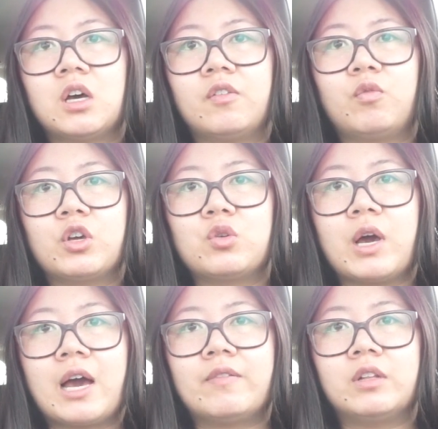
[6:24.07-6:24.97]
of what you
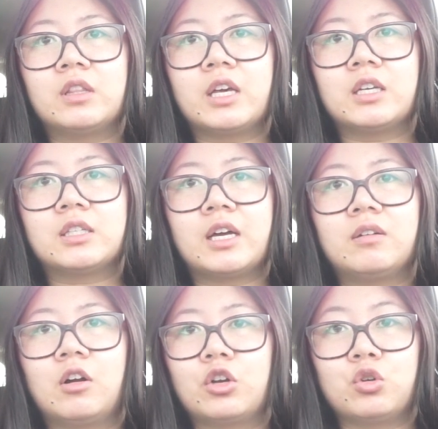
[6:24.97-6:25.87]
have and the things that
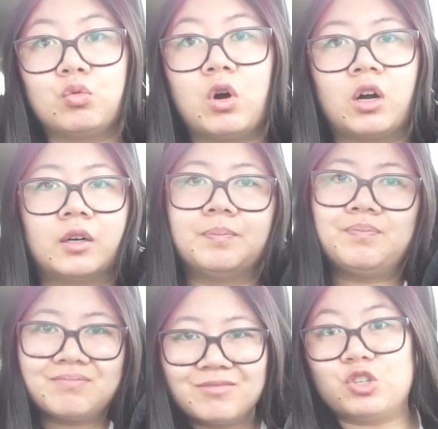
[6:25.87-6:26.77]
are you are
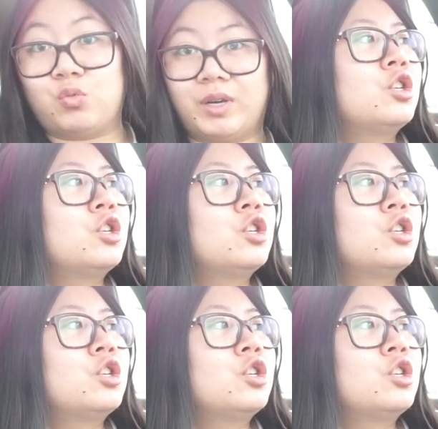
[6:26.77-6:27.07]
doing.